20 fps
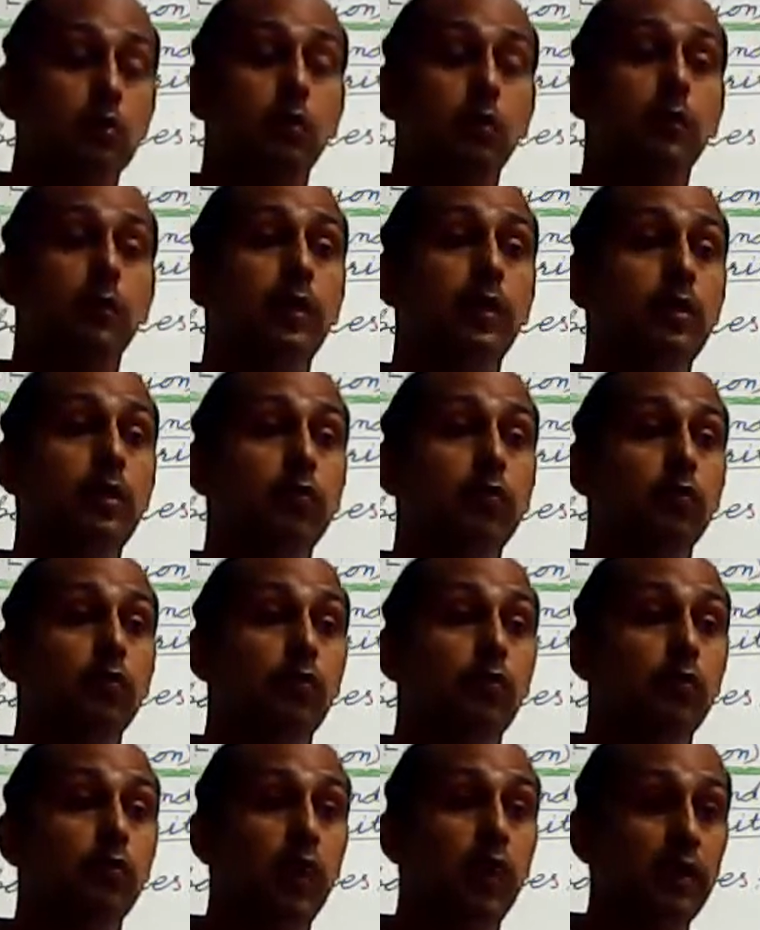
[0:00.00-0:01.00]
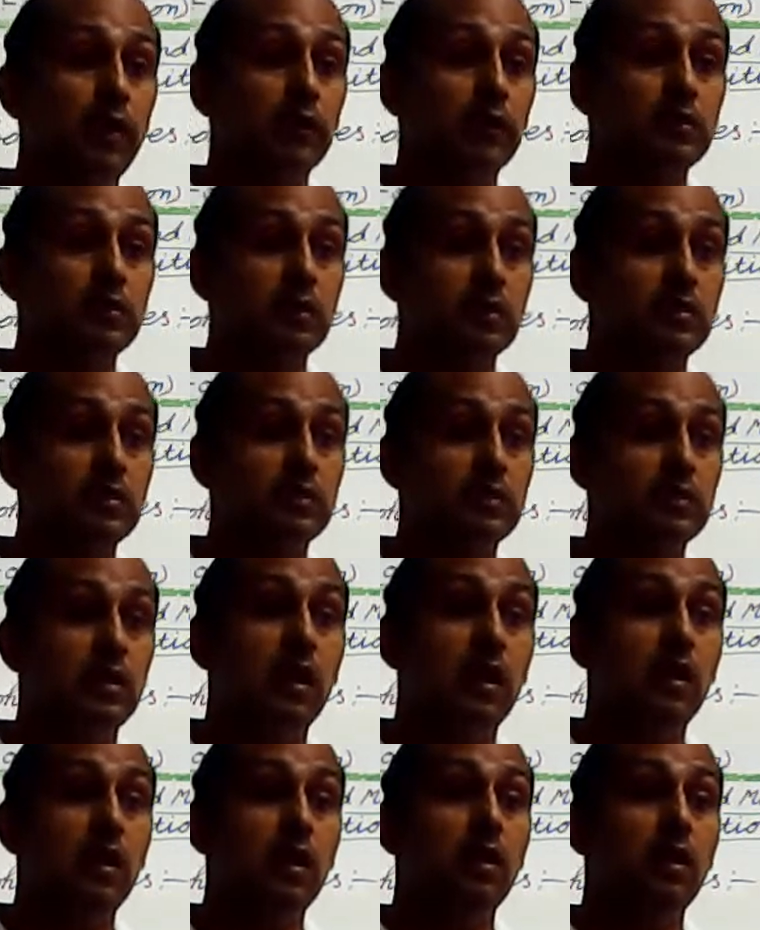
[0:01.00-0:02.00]
B1 discusses the
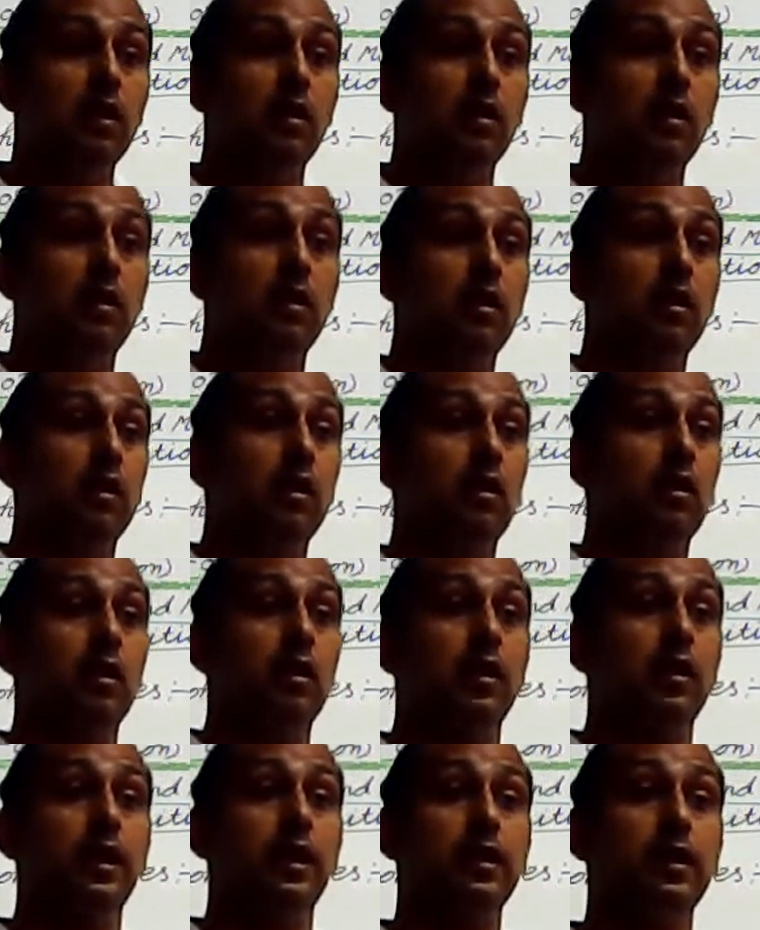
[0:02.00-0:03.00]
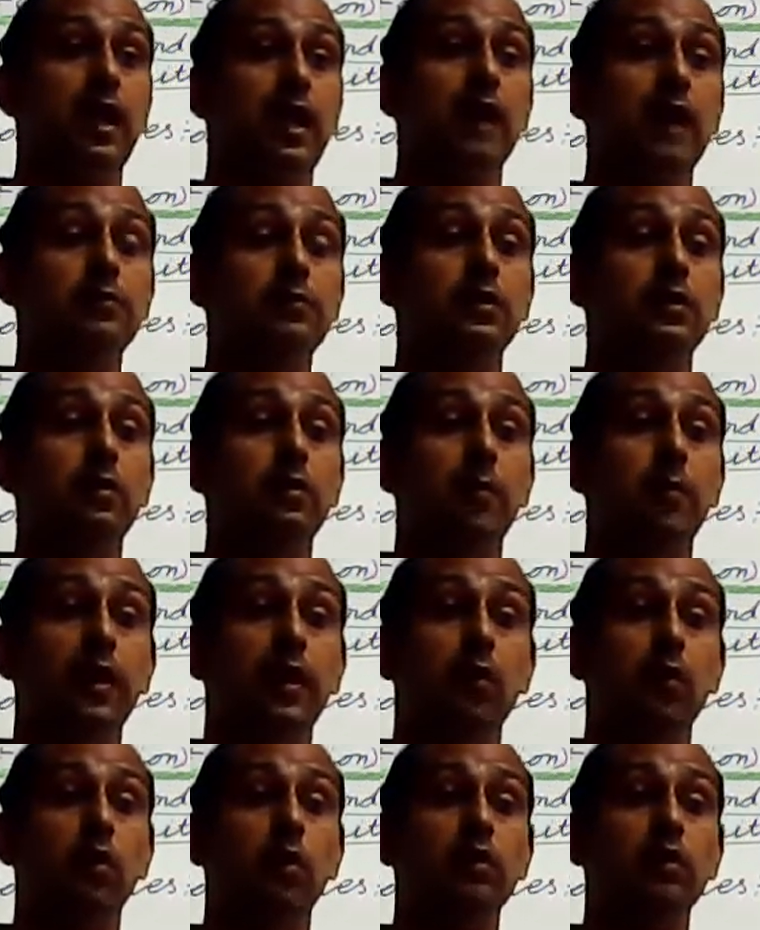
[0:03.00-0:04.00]
it helps in
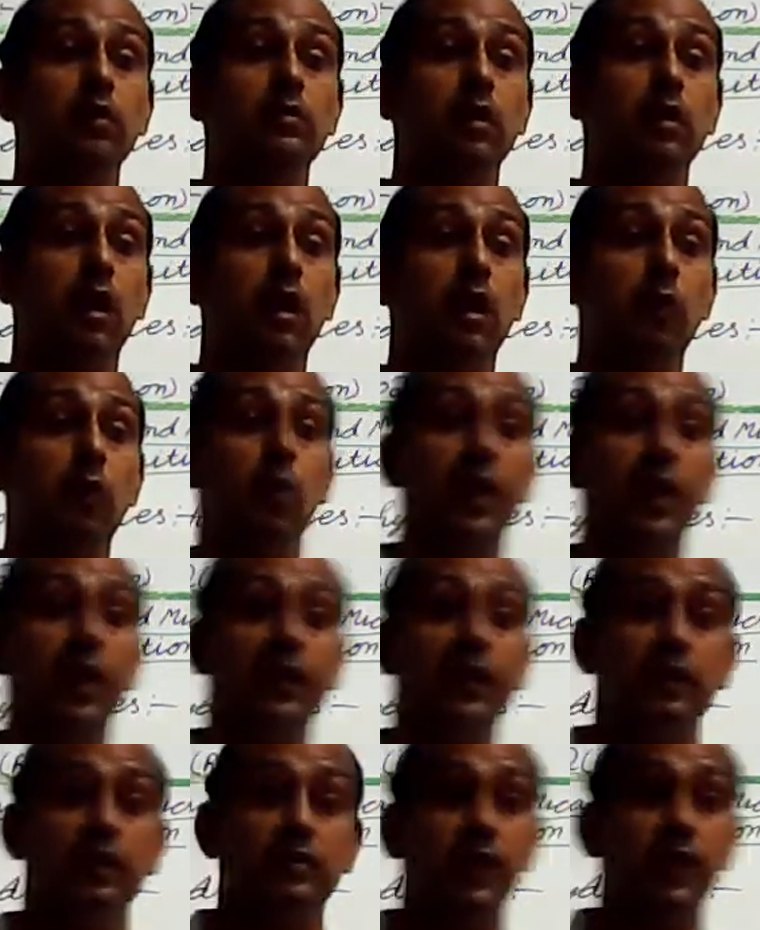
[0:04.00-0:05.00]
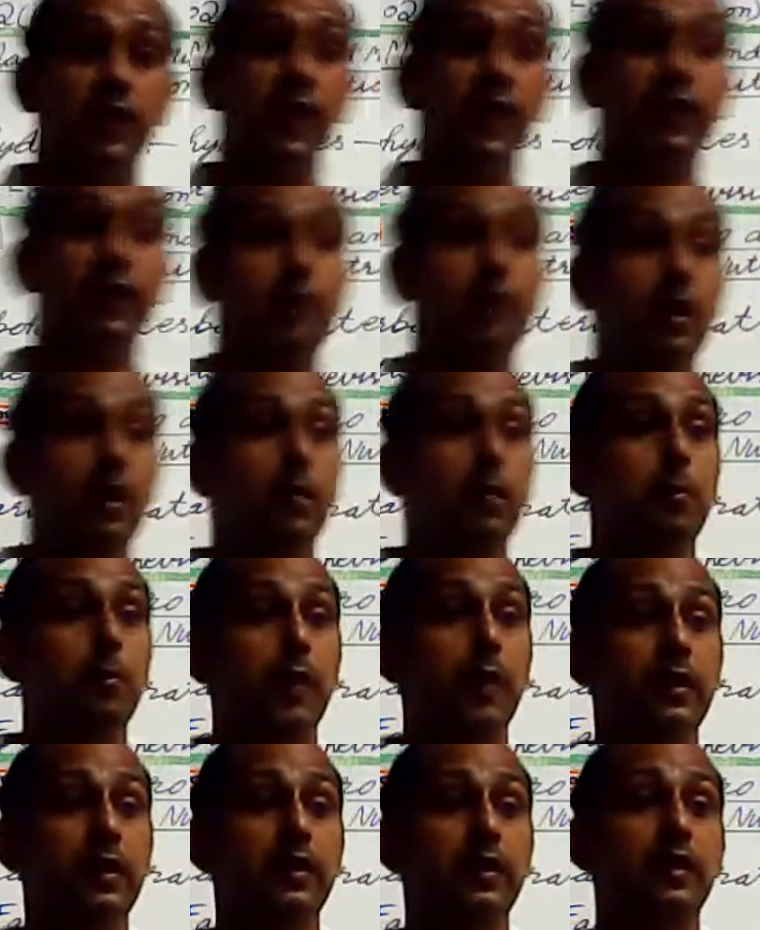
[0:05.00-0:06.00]
metabolism carbohydrates and
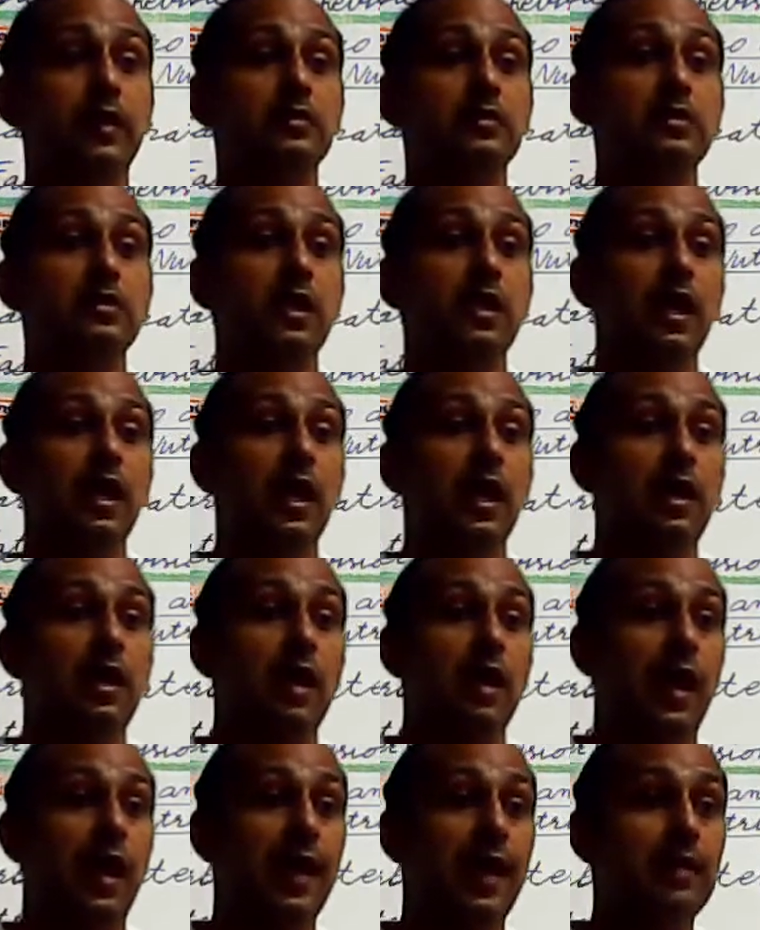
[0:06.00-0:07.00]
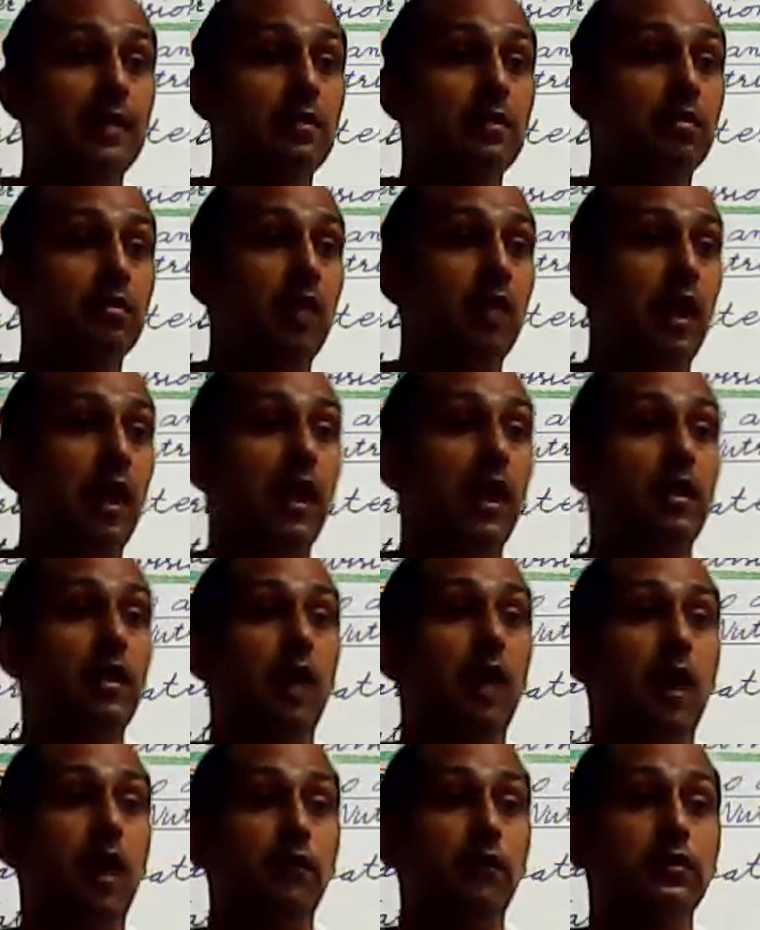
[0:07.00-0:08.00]
maintains health
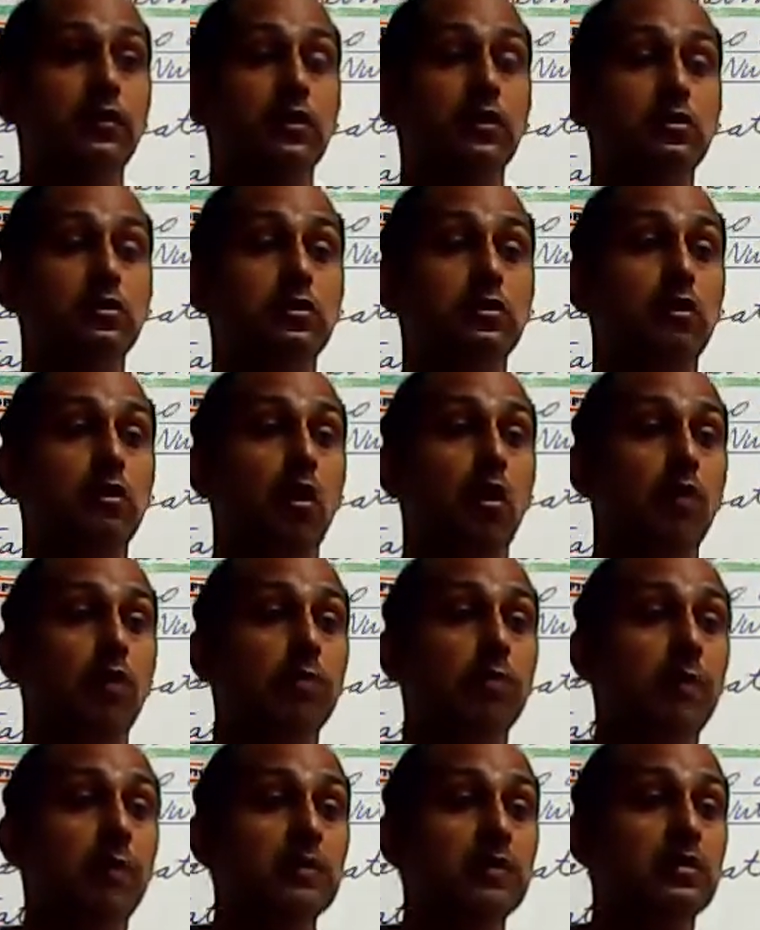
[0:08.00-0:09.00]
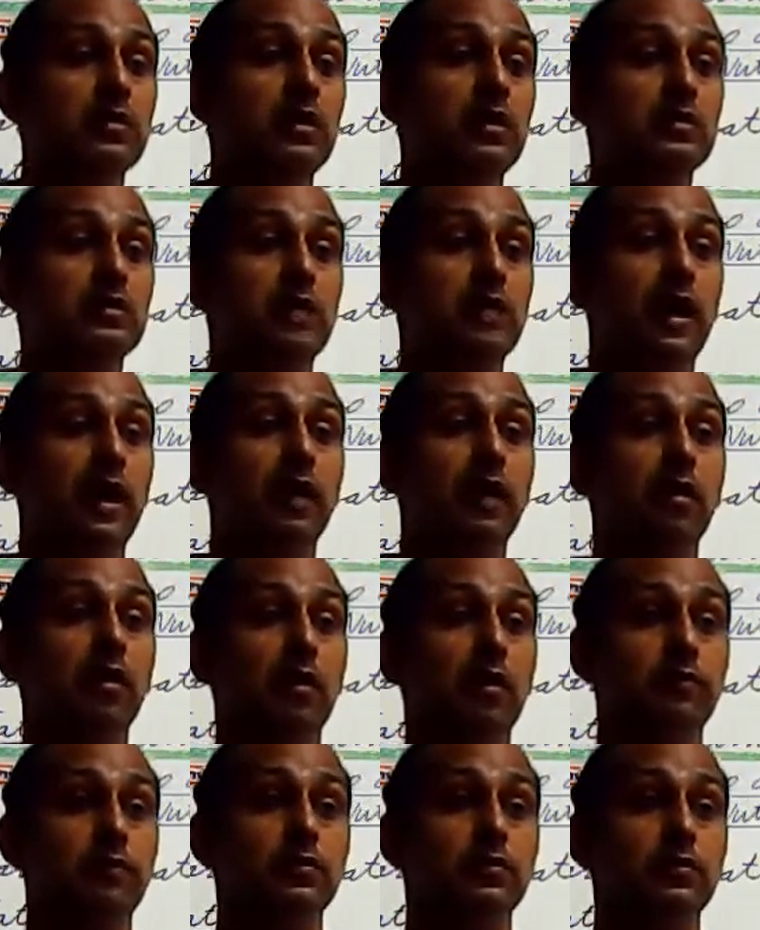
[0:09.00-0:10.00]
and efficiency of muscles and
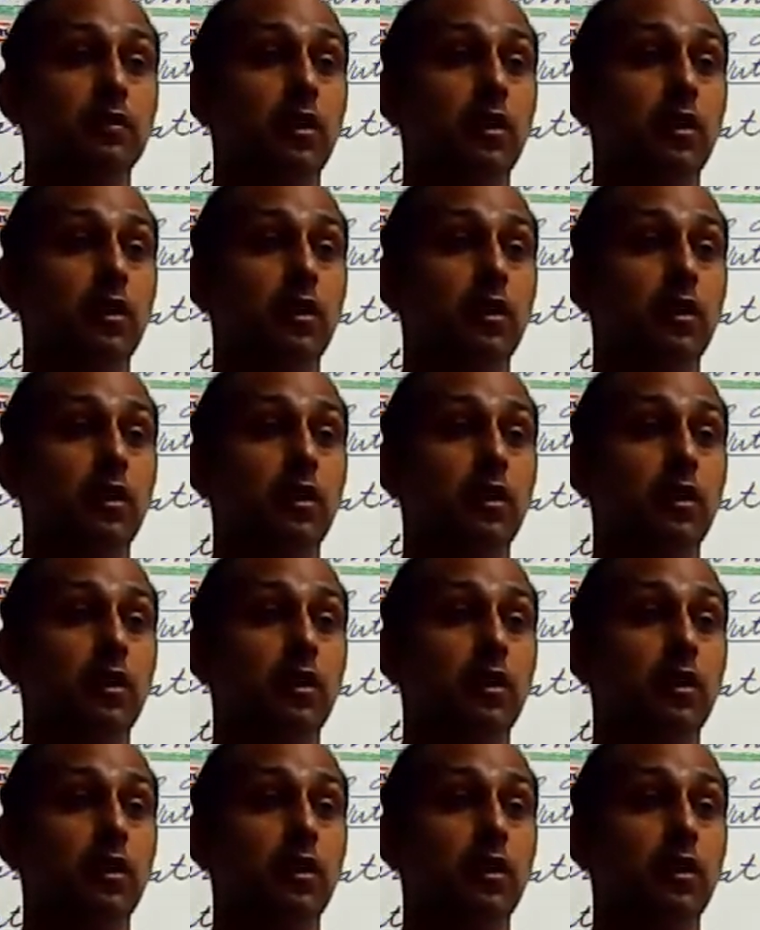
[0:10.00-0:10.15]
nerves.